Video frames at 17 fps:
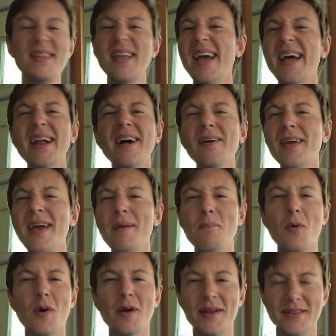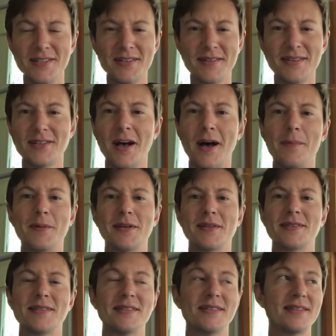And I'll get more into the
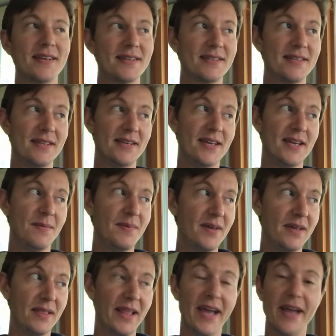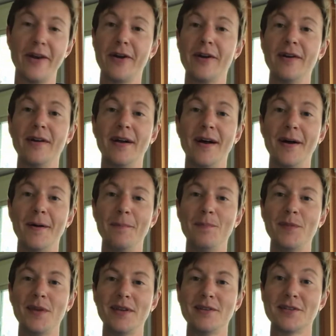topics discussed in the EP later,
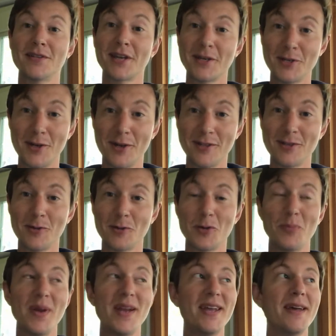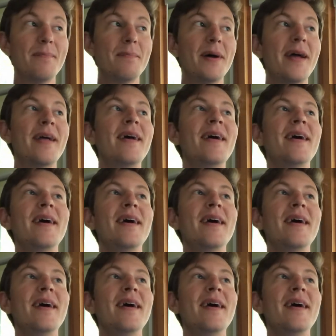in discussion on social media, but